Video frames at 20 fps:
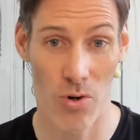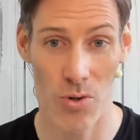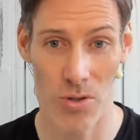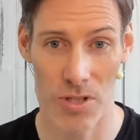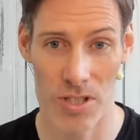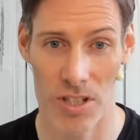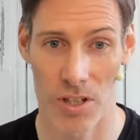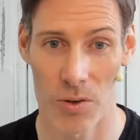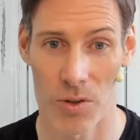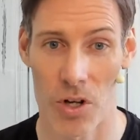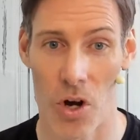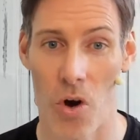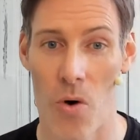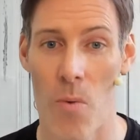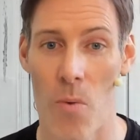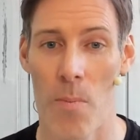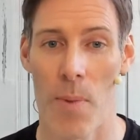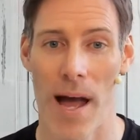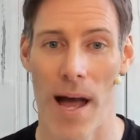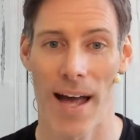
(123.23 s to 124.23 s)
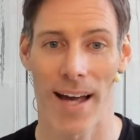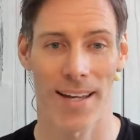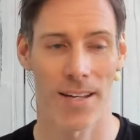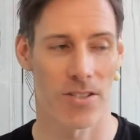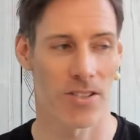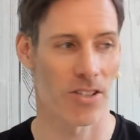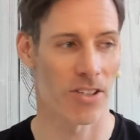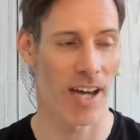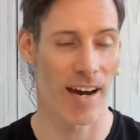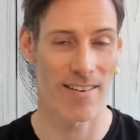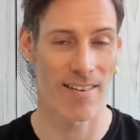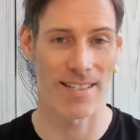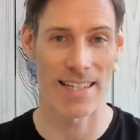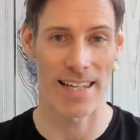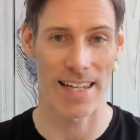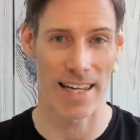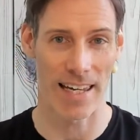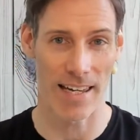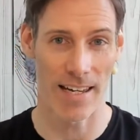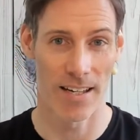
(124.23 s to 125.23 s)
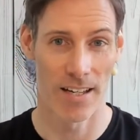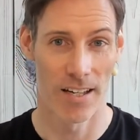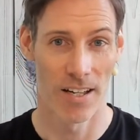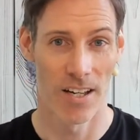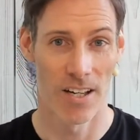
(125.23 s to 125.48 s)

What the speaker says: or two, go back, because I guarantee